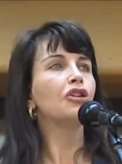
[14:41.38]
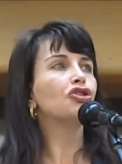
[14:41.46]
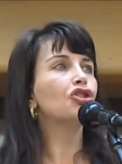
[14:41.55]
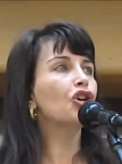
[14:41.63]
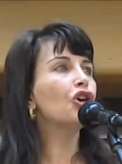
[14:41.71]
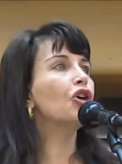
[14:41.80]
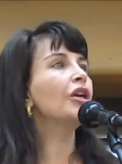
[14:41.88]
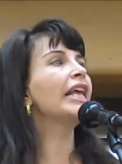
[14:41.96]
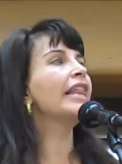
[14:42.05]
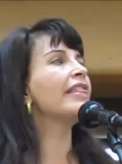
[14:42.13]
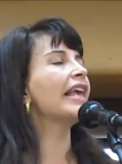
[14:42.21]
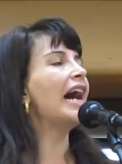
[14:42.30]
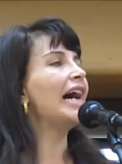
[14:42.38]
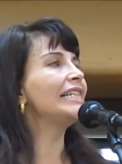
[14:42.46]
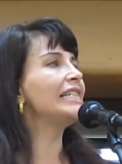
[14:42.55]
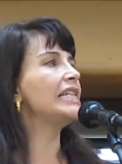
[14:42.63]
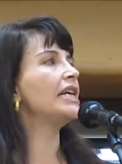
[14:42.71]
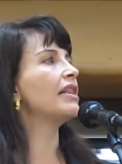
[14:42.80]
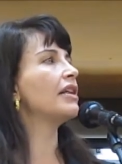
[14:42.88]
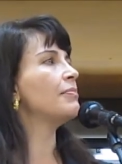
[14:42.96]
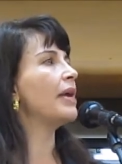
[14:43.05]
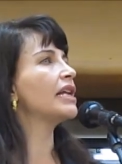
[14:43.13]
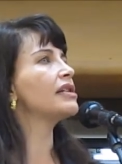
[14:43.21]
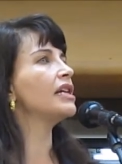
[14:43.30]
Turning the idea that
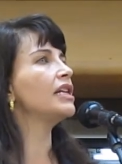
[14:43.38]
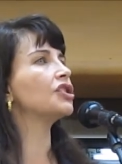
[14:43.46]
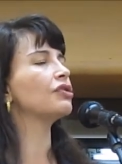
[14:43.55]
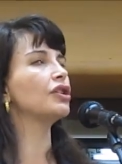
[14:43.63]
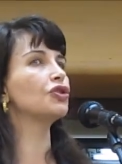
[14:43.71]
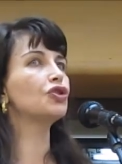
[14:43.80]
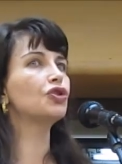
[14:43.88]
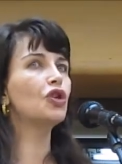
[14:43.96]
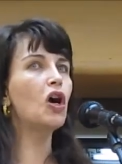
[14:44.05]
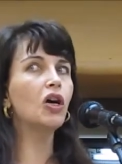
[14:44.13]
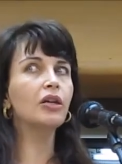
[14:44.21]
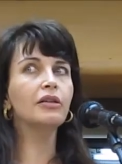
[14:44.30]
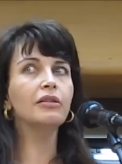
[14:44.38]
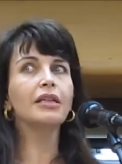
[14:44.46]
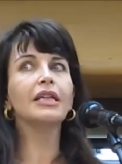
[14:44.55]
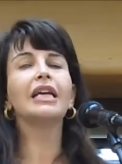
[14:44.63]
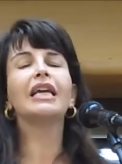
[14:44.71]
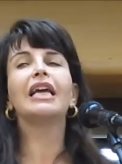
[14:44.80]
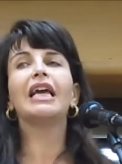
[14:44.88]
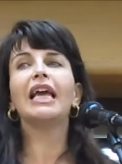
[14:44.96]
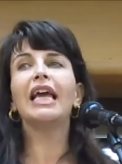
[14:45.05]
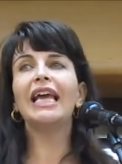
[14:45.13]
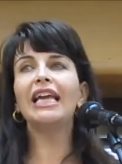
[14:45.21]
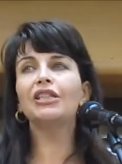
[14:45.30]
makes Israel strong
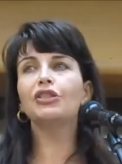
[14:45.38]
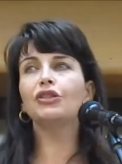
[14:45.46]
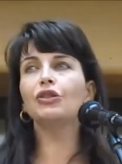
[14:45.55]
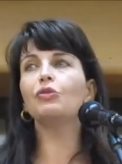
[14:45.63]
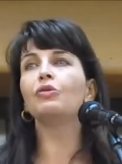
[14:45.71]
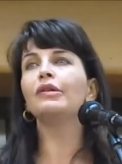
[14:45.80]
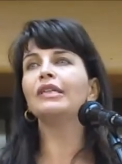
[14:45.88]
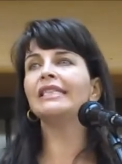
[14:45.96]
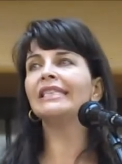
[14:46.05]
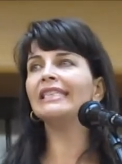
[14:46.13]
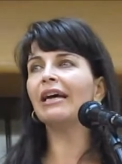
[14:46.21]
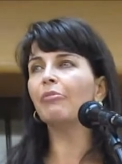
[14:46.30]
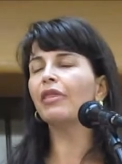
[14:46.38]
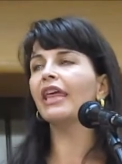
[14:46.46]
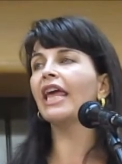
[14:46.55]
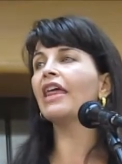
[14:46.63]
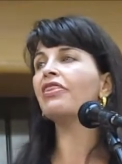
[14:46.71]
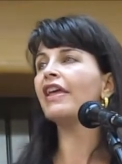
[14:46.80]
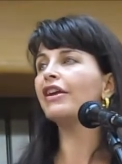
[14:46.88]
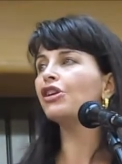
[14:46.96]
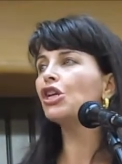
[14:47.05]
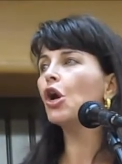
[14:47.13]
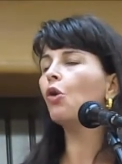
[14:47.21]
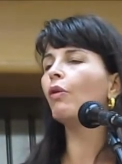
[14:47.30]
into something
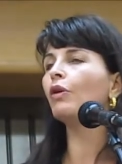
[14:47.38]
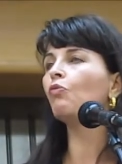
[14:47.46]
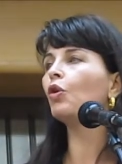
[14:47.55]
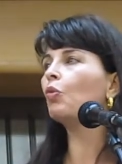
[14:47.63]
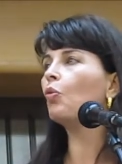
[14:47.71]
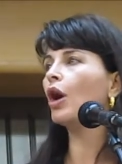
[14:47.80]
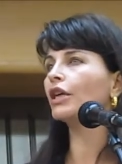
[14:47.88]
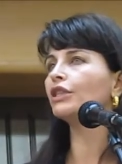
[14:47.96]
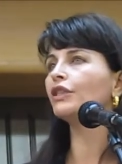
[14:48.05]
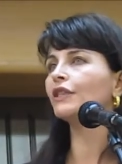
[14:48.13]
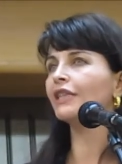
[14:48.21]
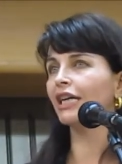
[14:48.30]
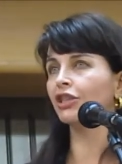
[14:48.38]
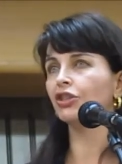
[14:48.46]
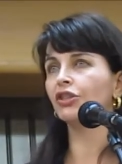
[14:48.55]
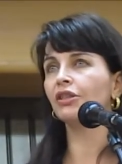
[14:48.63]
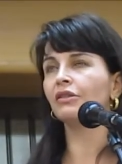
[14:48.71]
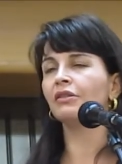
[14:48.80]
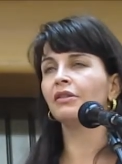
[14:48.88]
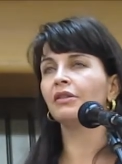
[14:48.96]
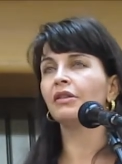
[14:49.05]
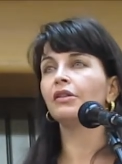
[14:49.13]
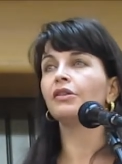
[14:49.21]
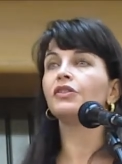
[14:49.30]
that no one will want to touch.
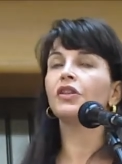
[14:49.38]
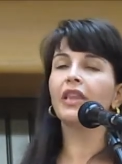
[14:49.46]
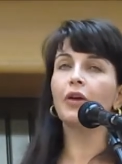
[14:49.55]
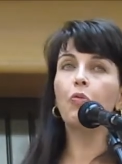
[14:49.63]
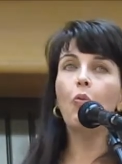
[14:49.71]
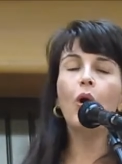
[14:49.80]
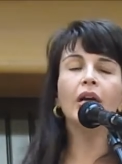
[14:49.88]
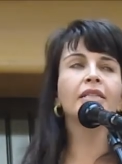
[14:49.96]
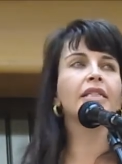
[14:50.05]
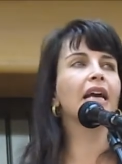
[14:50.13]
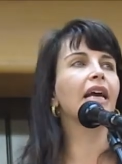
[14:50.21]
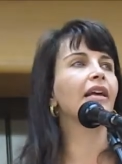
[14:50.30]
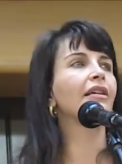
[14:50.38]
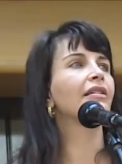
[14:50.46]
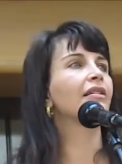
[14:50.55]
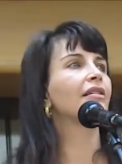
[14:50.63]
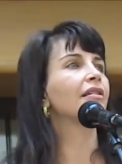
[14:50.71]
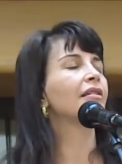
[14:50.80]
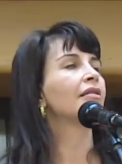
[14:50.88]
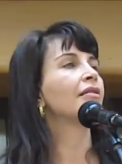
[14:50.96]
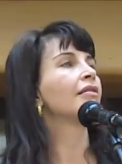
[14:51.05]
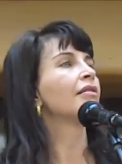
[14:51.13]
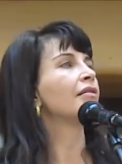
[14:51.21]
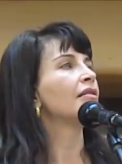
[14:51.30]
So that one day,
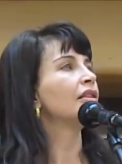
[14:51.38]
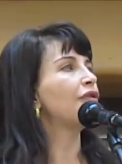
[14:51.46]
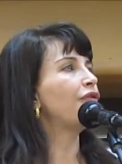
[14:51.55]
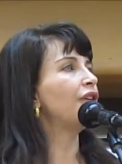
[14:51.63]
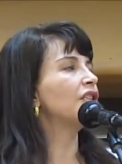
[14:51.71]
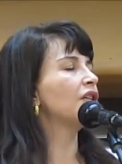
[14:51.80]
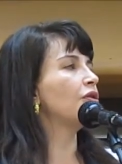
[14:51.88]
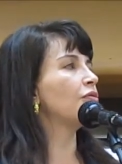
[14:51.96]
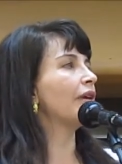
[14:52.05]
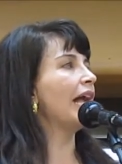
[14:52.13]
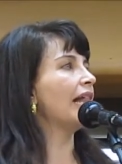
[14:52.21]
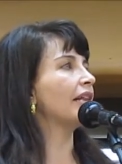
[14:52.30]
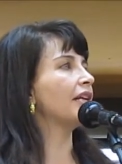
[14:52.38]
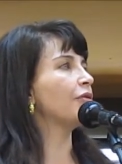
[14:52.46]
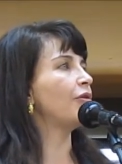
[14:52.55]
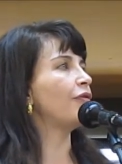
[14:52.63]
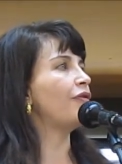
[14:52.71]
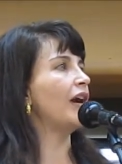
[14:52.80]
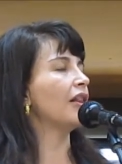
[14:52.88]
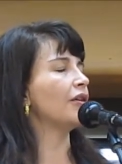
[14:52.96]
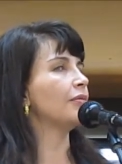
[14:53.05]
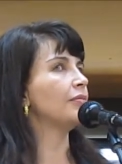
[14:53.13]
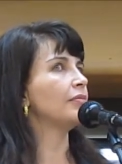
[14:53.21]
the physical reality will follow.